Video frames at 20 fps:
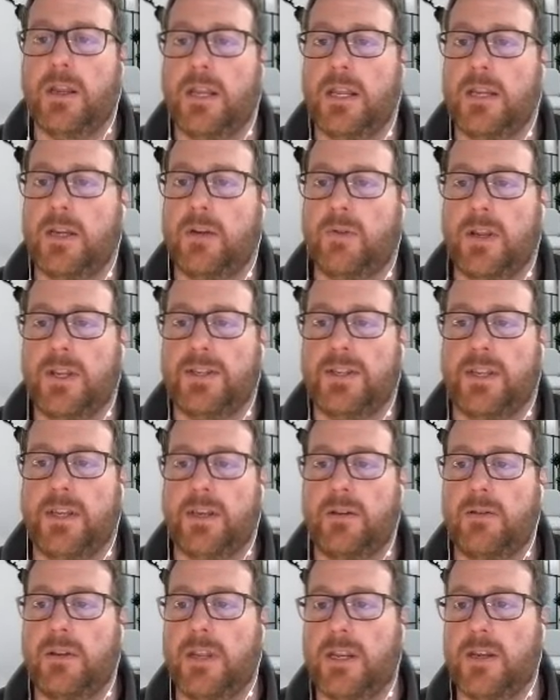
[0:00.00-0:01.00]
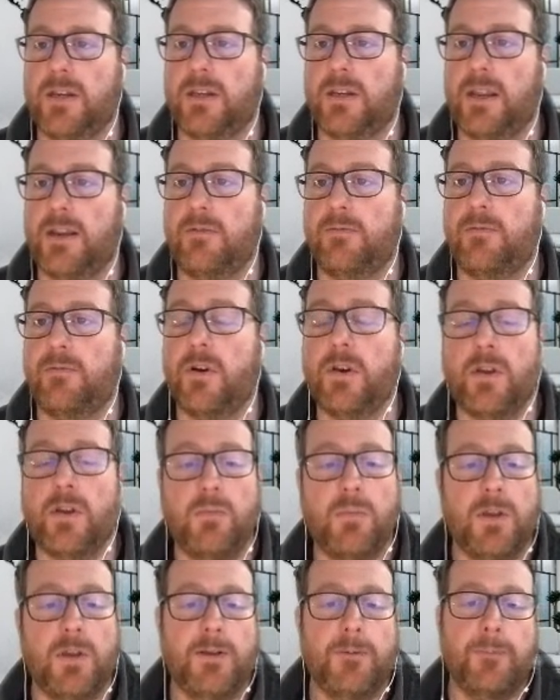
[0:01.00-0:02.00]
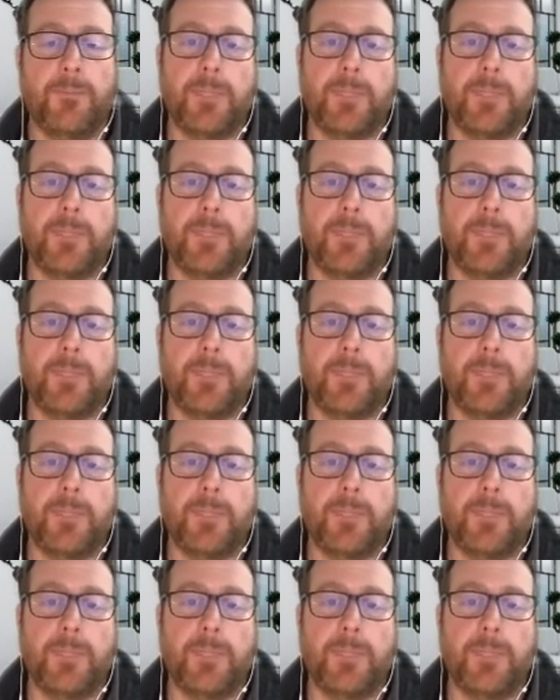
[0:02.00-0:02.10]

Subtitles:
increase in volume,